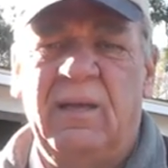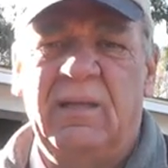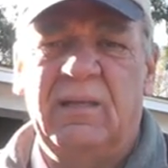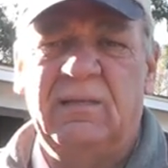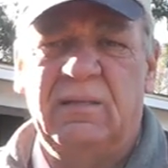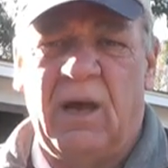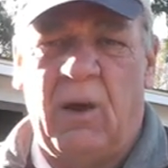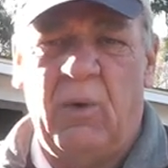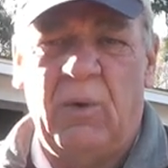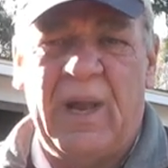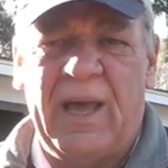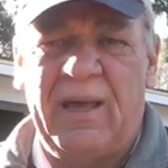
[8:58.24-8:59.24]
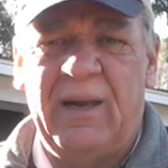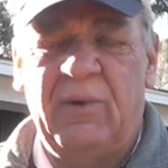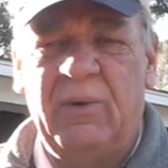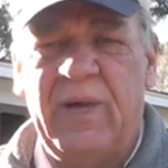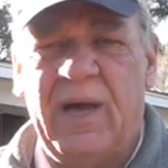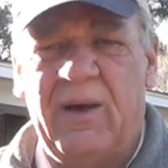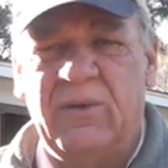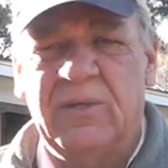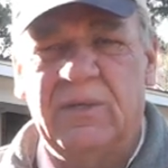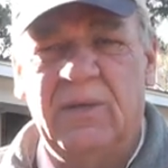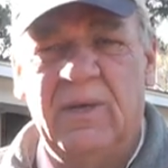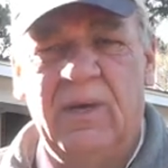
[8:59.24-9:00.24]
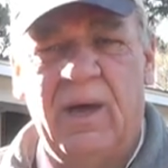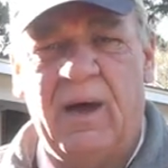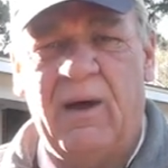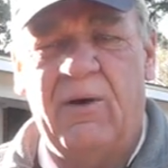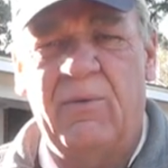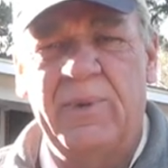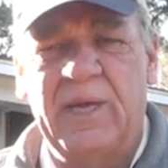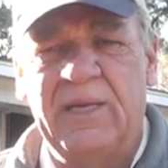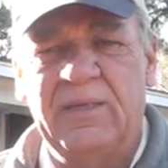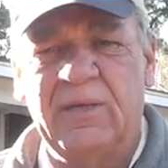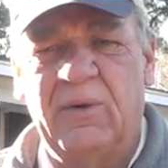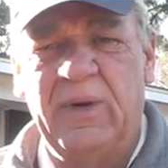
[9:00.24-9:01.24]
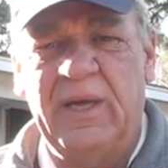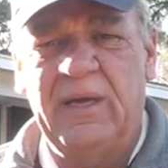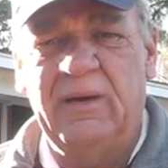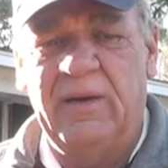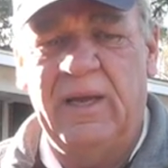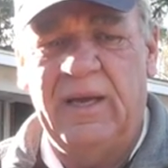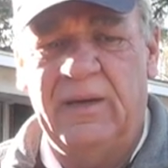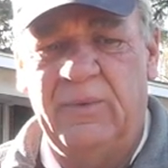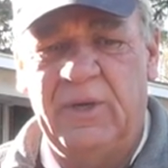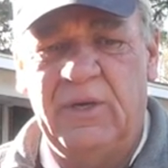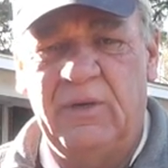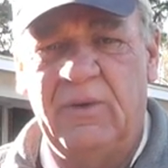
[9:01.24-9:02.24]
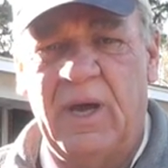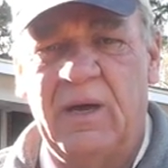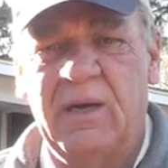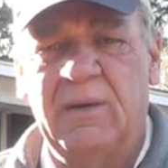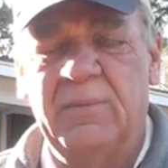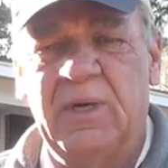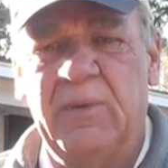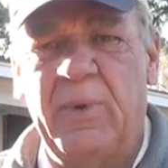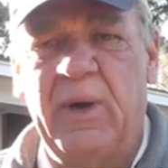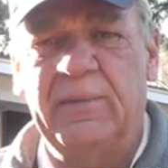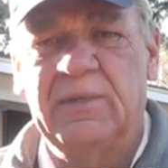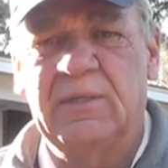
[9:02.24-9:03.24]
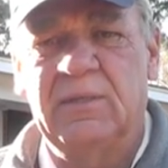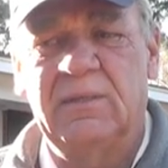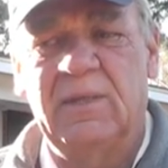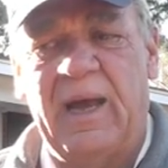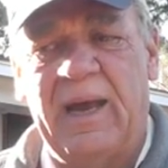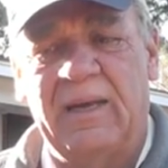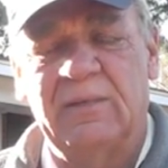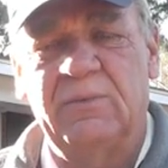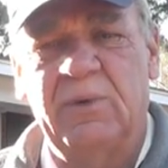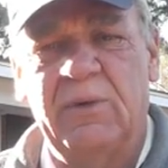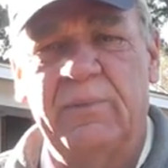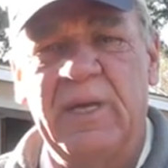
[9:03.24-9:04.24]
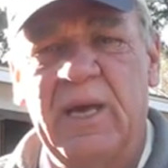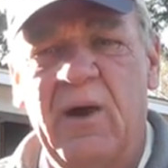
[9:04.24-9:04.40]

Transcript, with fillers: this is an online only auction. All bidding's on the internet. We do not come to the premises. The house will be